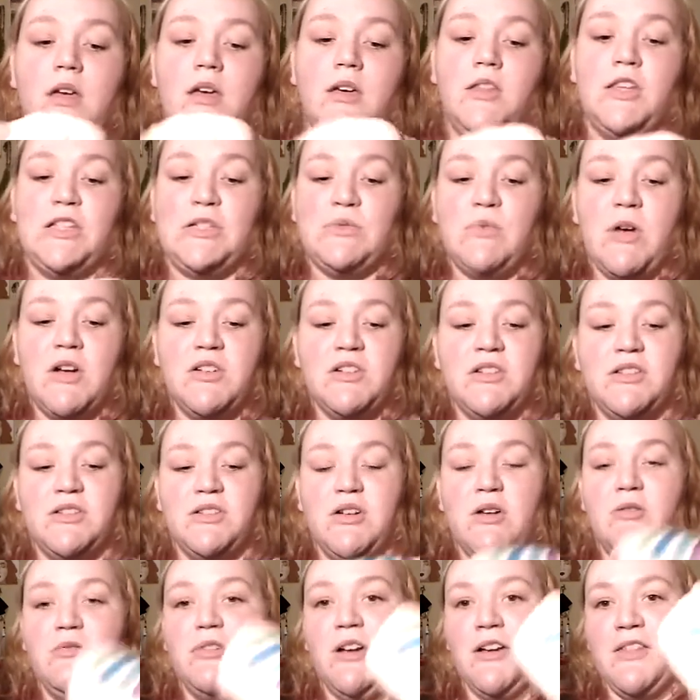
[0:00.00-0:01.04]
The swatches
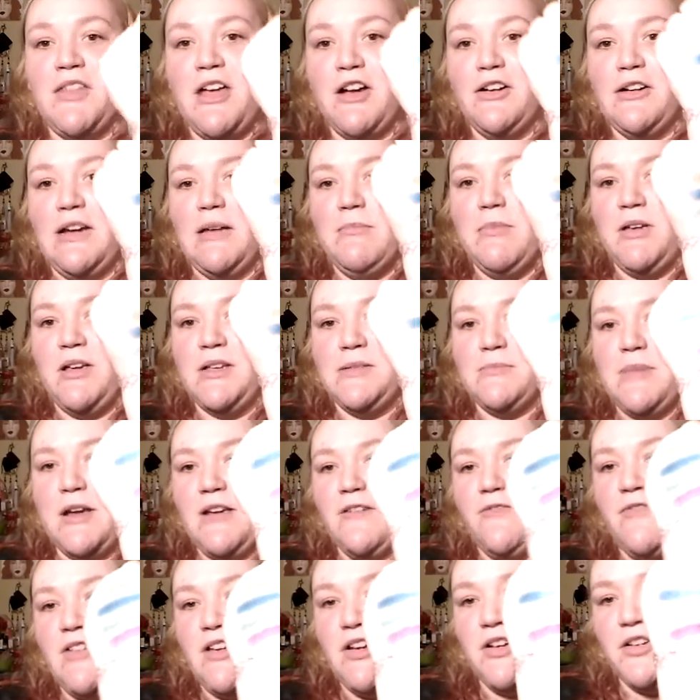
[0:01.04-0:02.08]
don't look that great because my
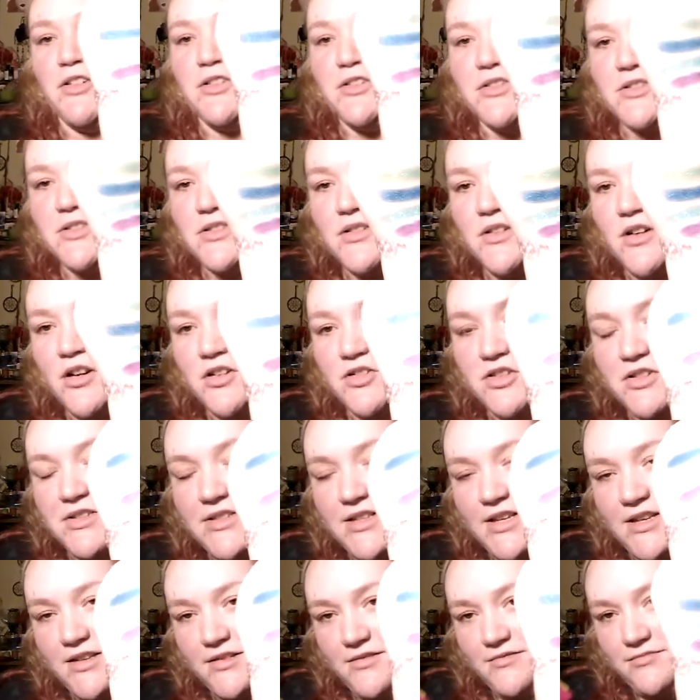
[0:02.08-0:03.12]
fingers are just
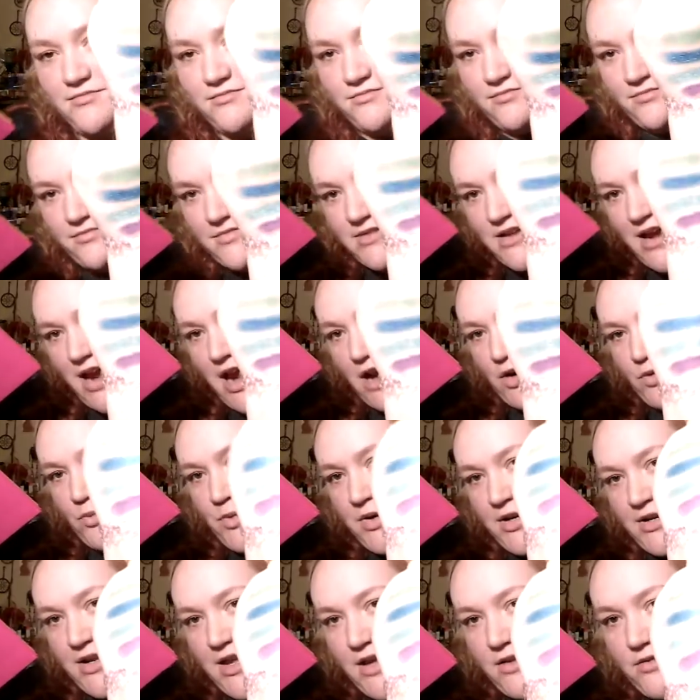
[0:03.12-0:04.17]
like at a
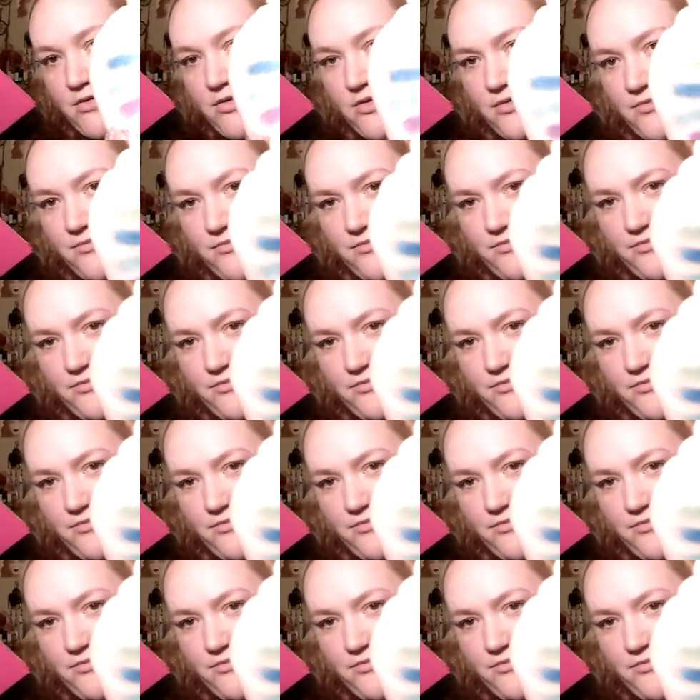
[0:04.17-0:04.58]
weird angle.